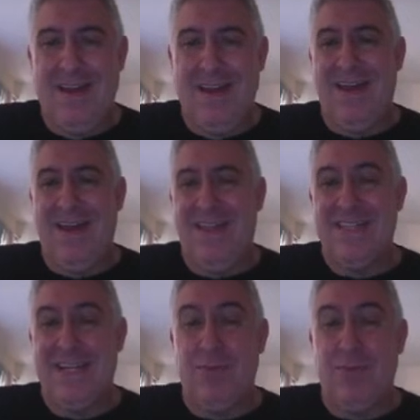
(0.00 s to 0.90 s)
And that
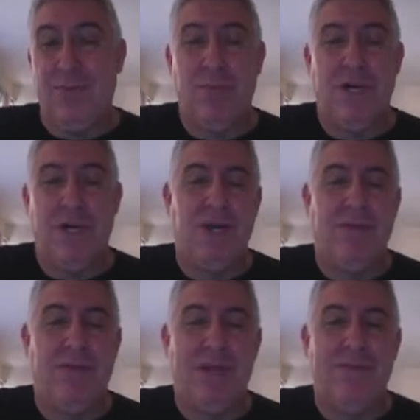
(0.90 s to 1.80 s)
doesn't help us much. So
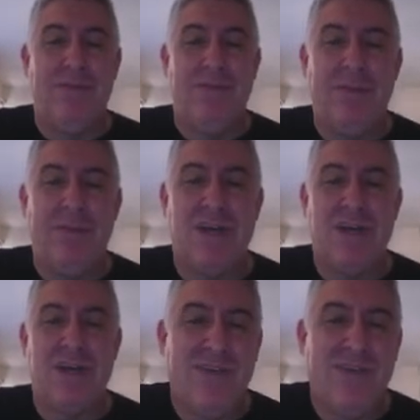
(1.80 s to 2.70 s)
I'm gonna
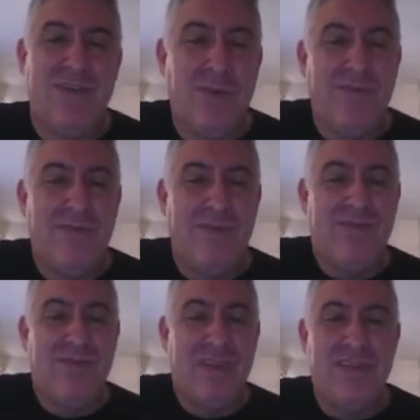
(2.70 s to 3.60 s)
talk about the 4 or 5
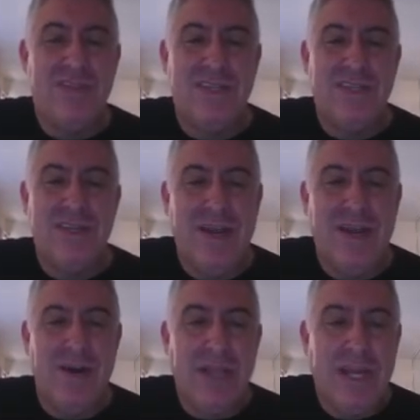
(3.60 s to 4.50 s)
things that
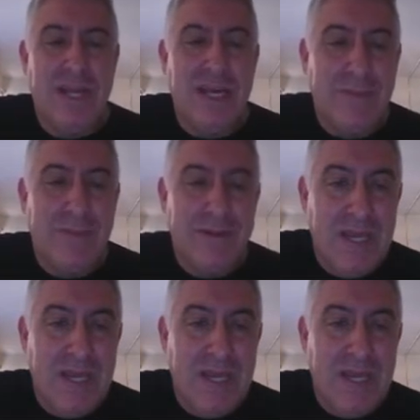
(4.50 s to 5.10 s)
are really common.